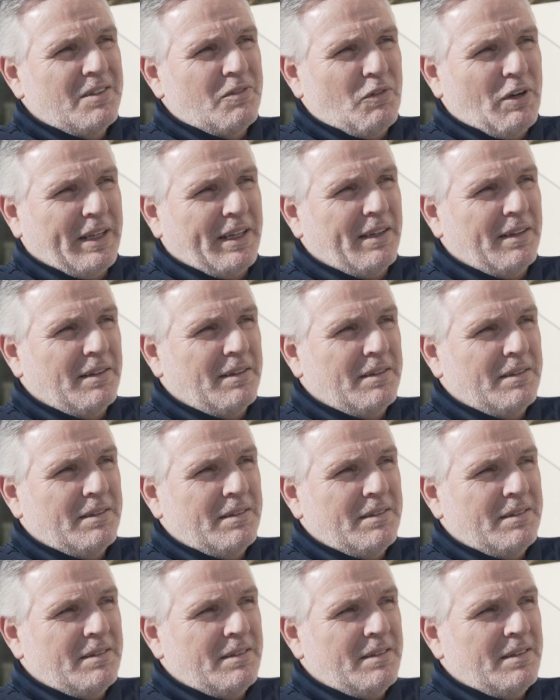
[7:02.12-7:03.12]
regular
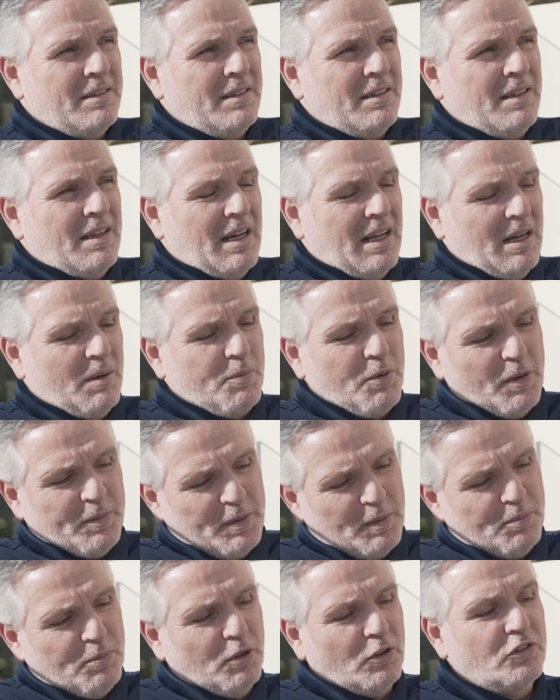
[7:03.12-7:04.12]
and a proper
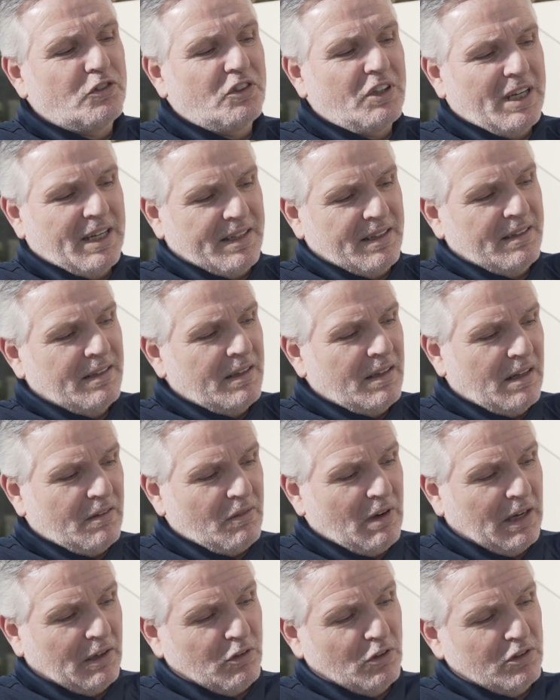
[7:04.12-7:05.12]
blood check
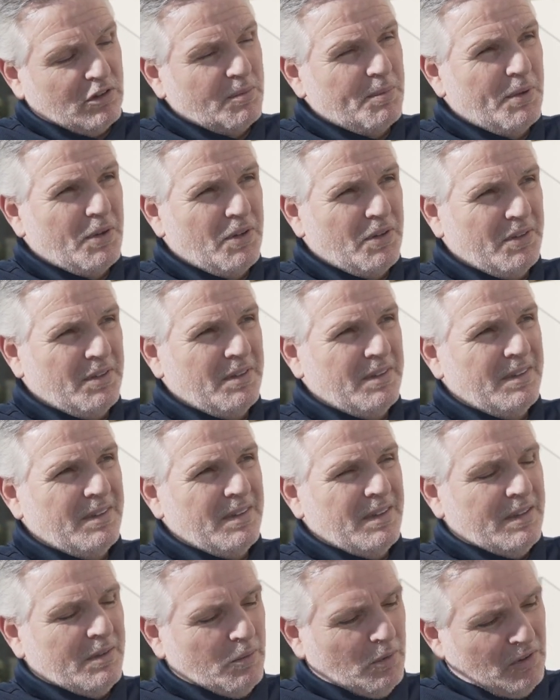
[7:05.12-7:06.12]
right across the board,
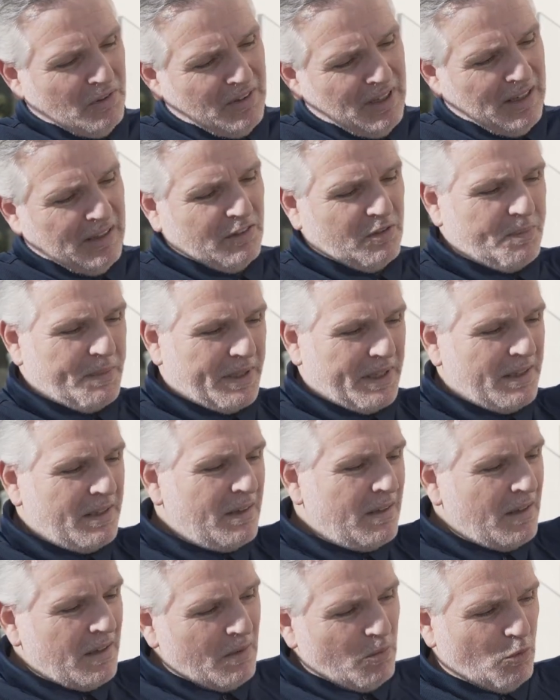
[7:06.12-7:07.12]
which tells me
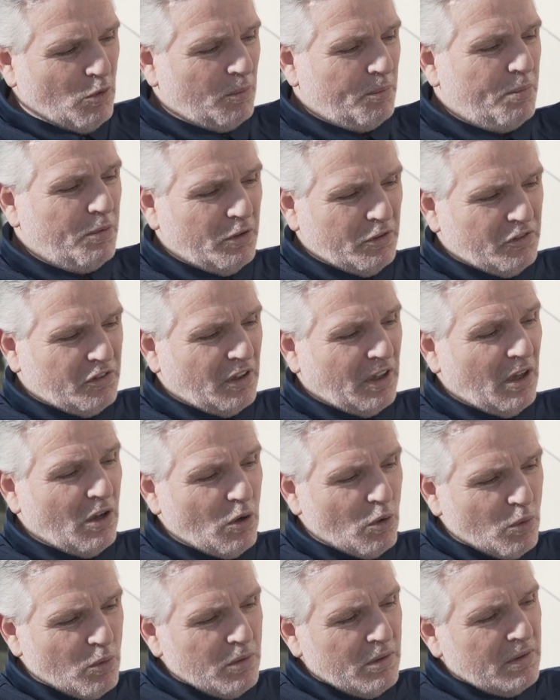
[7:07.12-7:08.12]
what bloods are
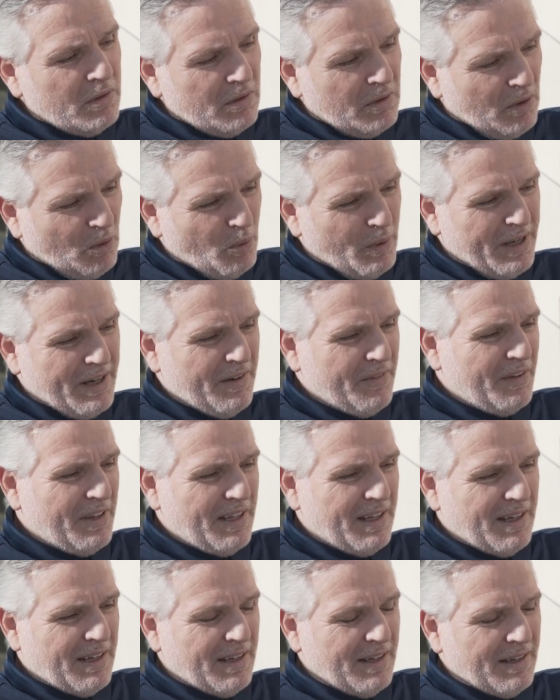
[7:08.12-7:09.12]
low or wherever
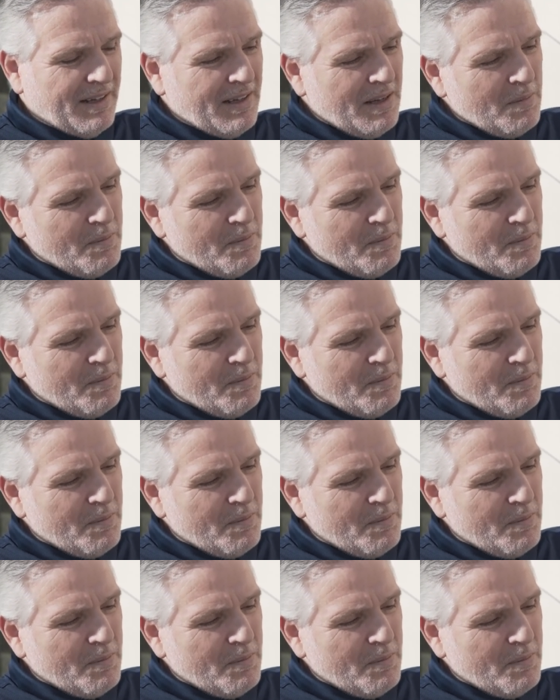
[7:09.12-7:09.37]
they are.